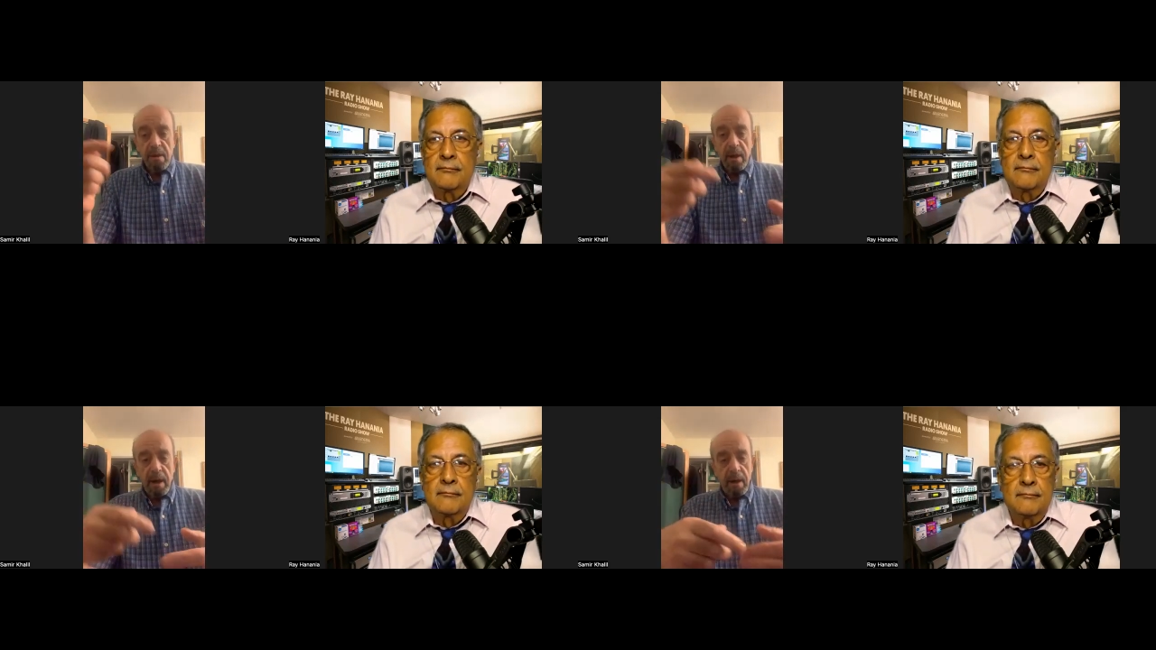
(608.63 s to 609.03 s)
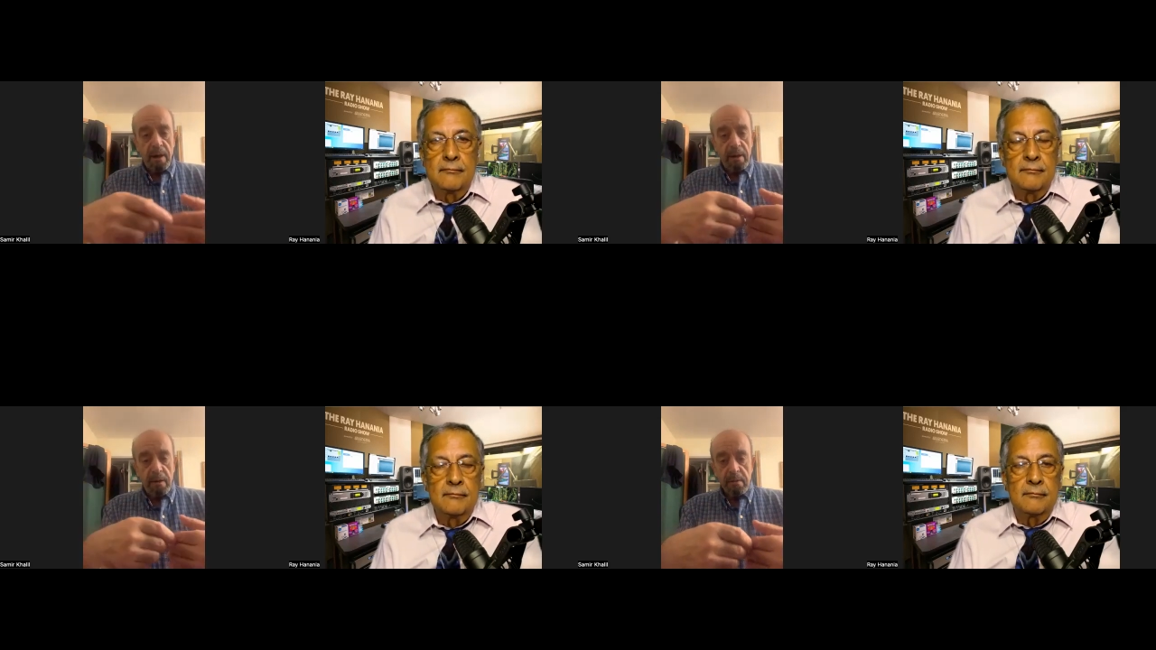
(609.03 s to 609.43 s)

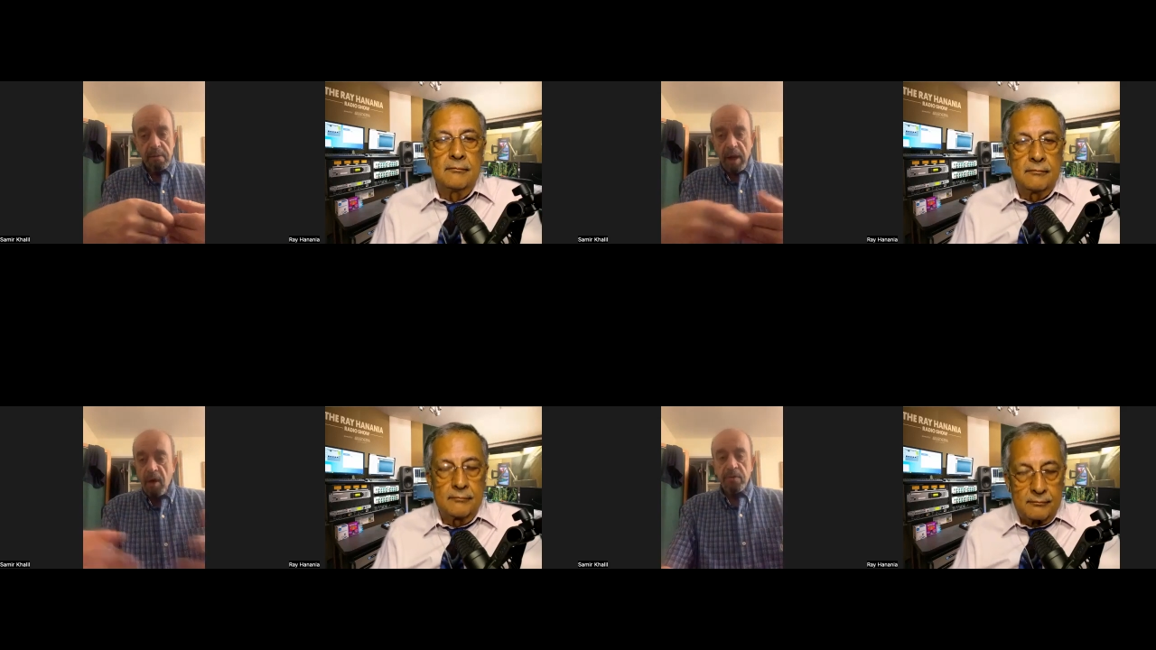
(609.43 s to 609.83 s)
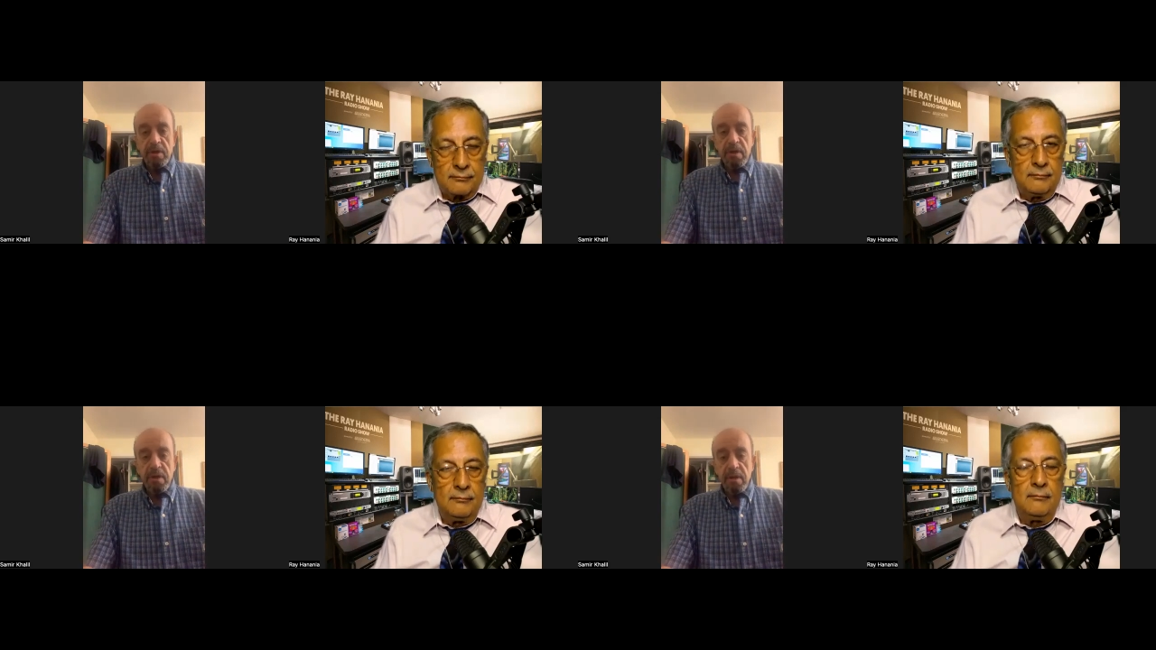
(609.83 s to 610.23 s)
Speaker 1: uh,
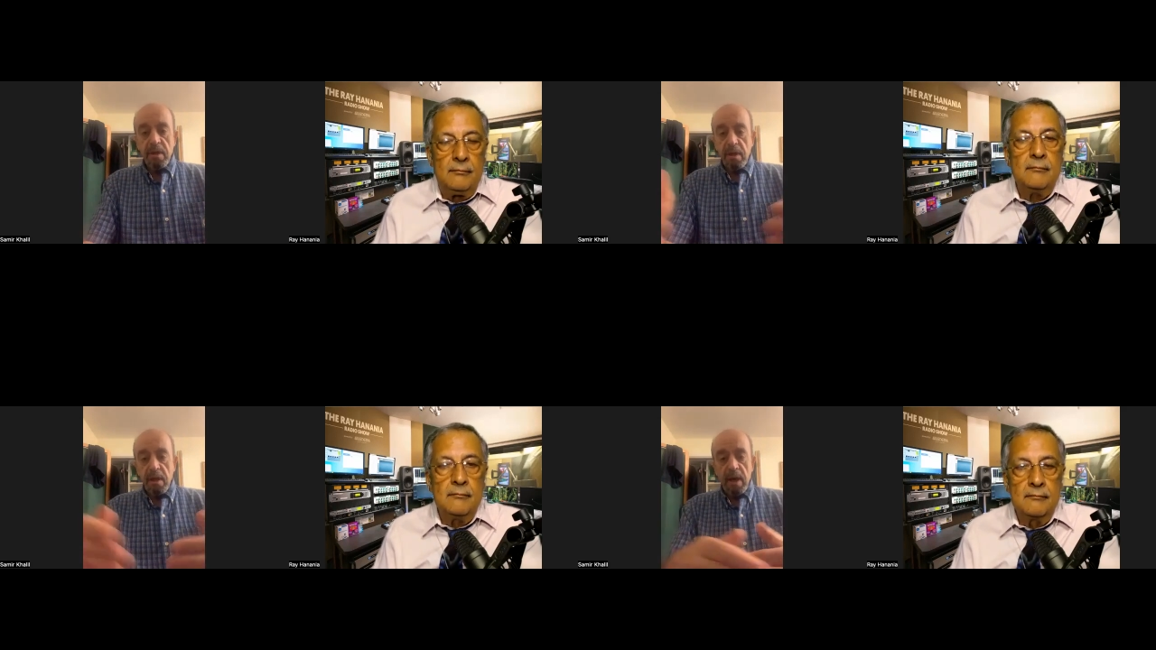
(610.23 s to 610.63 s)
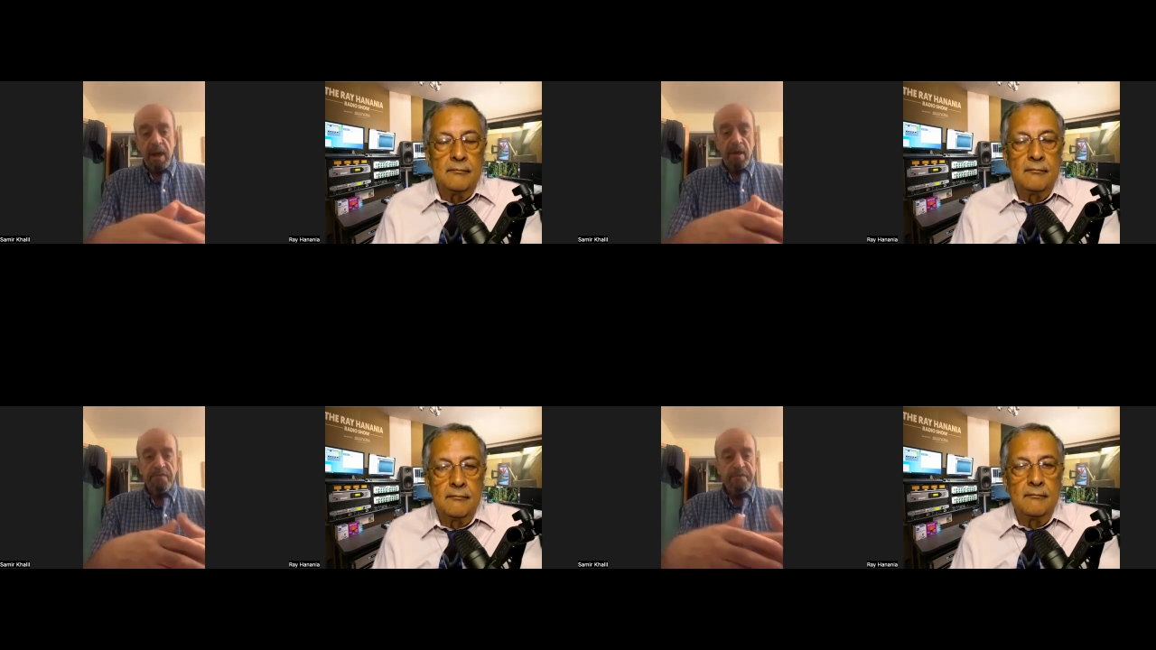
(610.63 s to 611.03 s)
county,
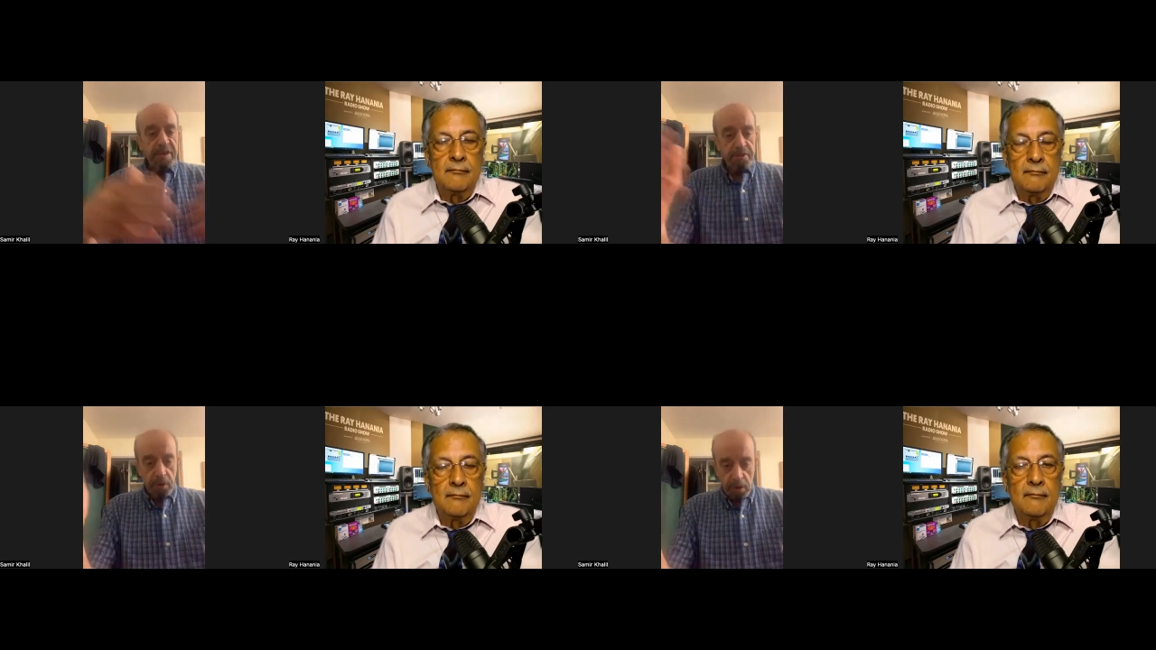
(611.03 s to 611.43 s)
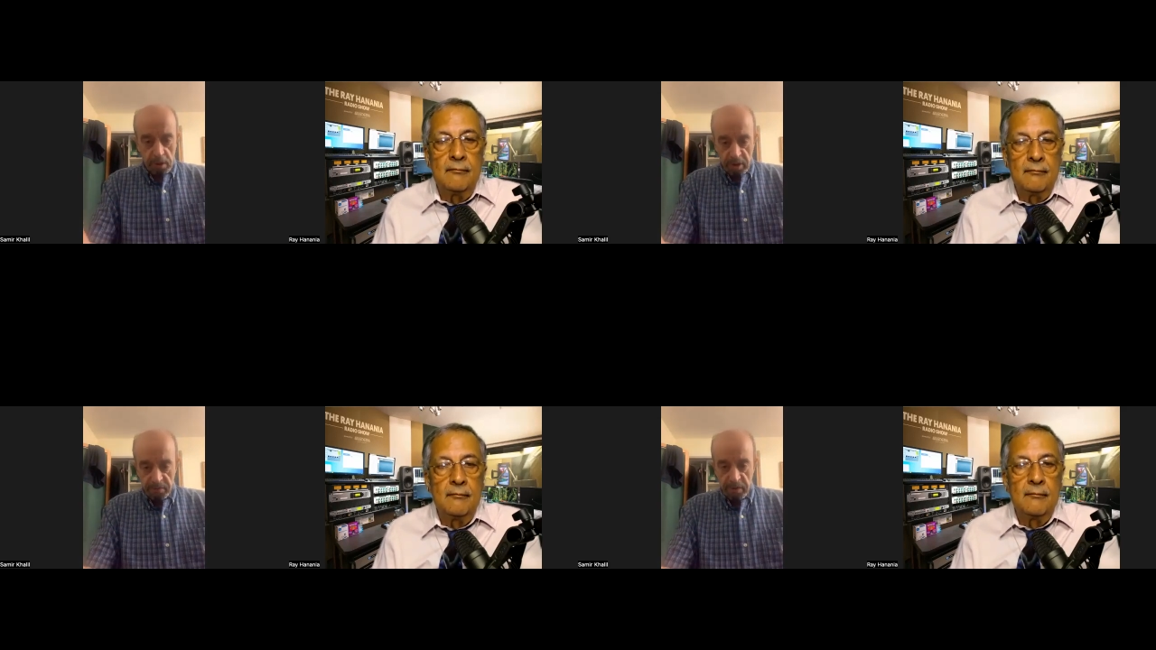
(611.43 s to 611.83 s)
and
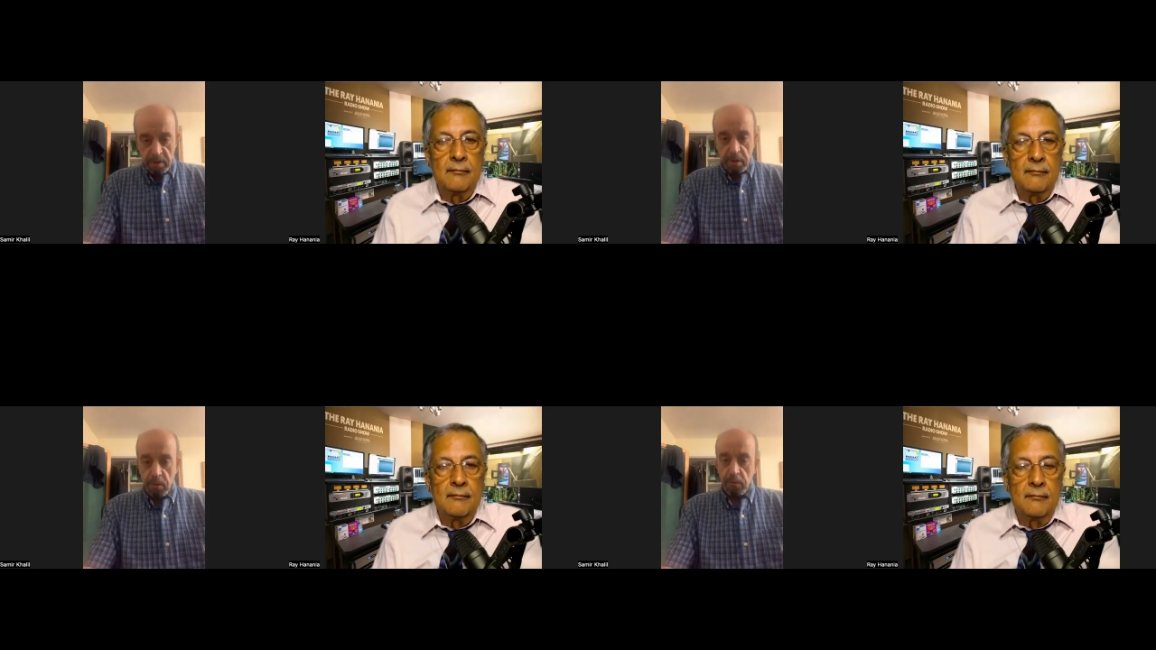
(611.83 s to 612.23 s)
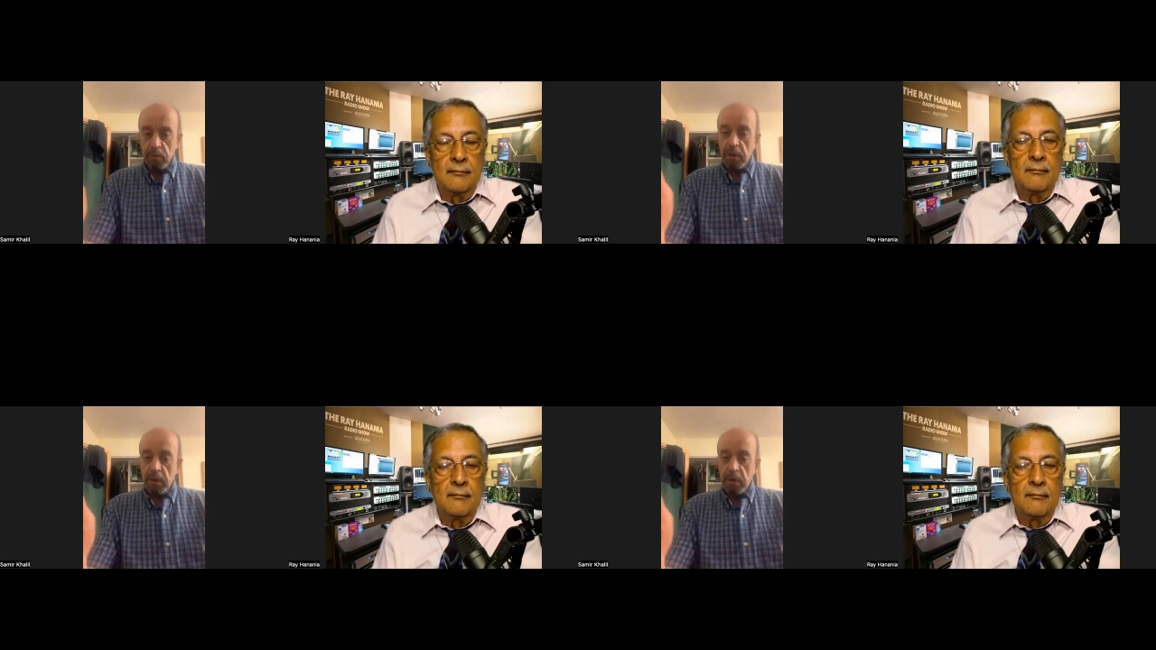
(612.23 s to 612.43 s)
federal, even, you know,